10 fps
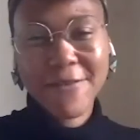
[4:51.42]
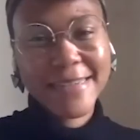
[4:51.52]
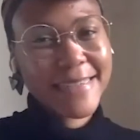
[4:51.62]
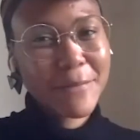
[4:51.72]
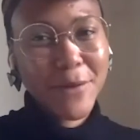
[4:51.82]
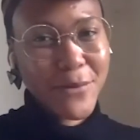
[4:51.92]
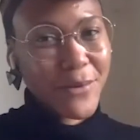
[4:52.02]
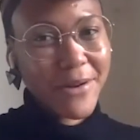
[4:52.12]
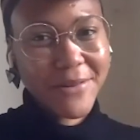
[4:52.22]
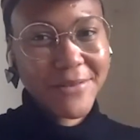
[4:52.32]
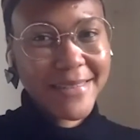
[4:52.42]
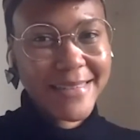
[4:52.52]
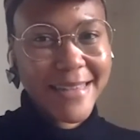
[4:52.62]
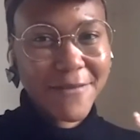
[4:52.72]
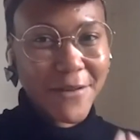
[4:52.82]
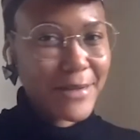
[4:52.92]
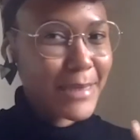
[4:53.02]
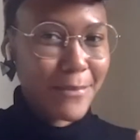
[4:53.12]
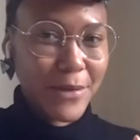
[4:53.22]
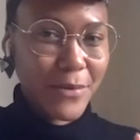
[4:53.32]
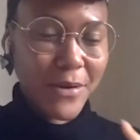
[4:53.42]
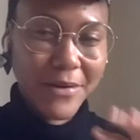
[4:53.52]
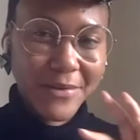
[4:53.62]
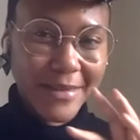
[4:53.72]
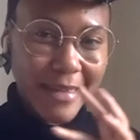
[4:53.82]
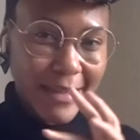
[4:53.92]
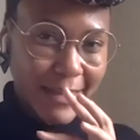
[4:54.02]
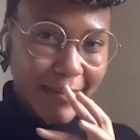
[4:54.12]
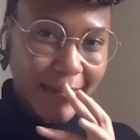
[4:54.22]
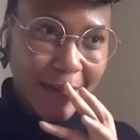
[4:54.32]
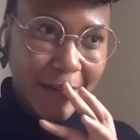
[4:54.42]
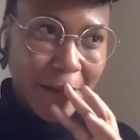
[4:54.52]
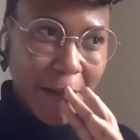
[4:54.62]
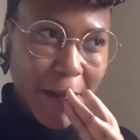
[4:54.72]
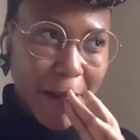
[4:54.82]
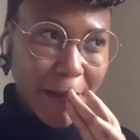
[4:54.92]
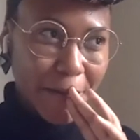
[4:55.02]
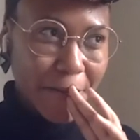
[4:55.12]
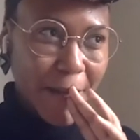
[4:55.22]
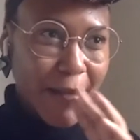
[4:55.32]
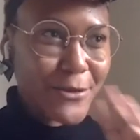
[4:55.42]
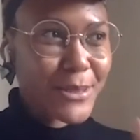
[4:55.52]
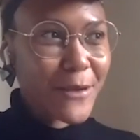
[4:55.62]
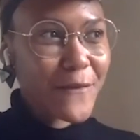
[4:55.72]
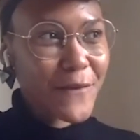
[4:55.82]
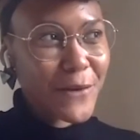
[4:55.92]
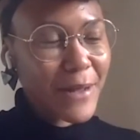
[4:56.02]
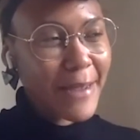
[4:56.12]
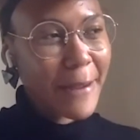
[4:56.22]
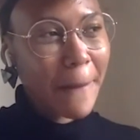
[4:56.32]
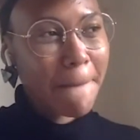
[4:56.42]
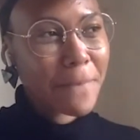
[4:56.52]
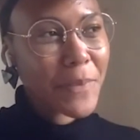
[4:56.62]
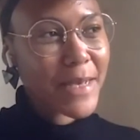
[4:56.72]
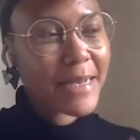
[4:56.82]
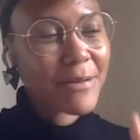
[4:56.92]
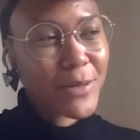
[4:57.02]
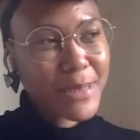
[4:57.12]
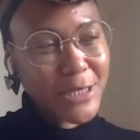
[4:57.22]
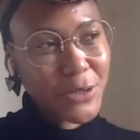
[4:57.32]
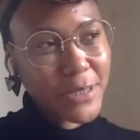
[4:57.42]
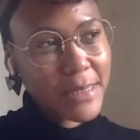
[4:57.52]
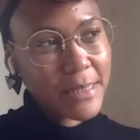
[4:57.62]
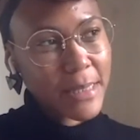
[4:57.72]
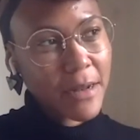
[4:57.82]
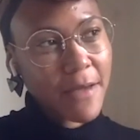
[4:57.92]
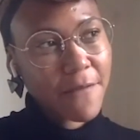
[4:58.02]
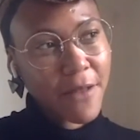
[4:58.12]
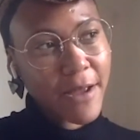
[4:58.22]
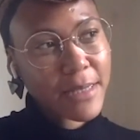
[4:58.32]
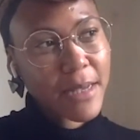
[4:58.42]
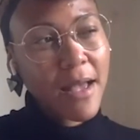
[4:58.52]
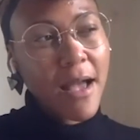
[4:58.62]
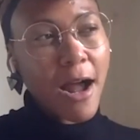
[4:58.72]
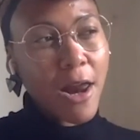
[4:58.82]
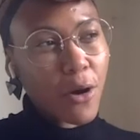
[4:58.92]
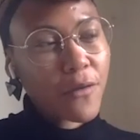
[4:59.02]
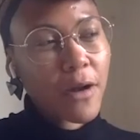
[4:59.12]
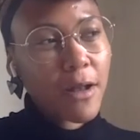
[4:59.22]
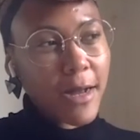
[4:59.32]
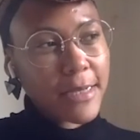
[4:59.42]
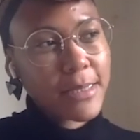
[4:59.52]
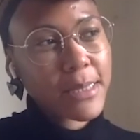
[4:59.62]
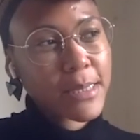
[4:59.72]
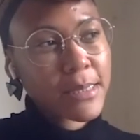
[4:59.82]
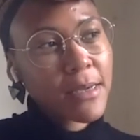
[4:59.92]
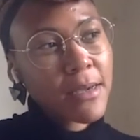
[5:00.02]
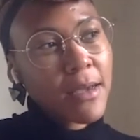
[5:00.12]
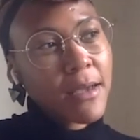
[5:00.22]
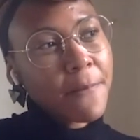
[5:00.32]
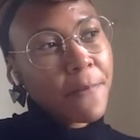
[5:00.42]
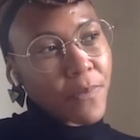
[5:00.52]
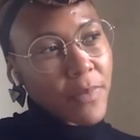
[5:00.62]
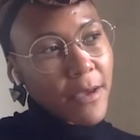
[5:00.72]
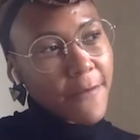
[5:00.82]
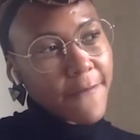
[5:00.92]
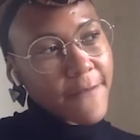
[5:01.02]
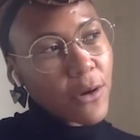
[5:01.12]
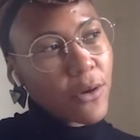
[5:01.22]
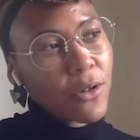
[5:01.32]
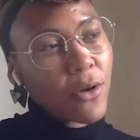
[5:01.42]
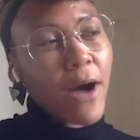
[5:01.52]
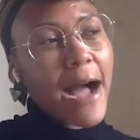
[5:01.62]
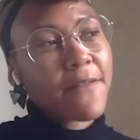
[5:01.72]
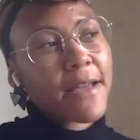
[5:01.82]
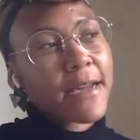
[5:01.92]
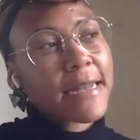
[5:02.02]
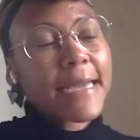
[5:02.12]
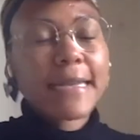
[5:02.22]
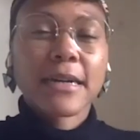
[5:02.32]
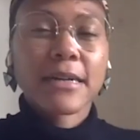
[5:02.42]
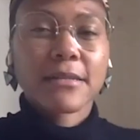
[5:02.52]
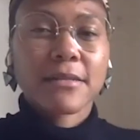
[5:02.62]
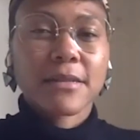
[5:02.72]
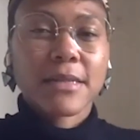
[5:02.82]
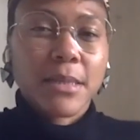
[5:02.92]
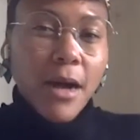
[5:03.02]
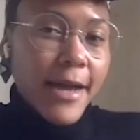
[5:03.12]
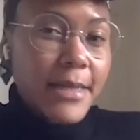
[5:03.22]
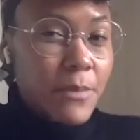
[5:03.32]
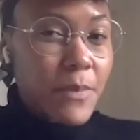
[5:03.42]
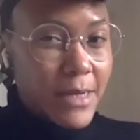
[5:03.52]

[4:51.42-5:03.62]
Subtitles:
very similar worlds. I think. I also feel like what's interesting is I feel like a lot of clients feel or have like an inner desire to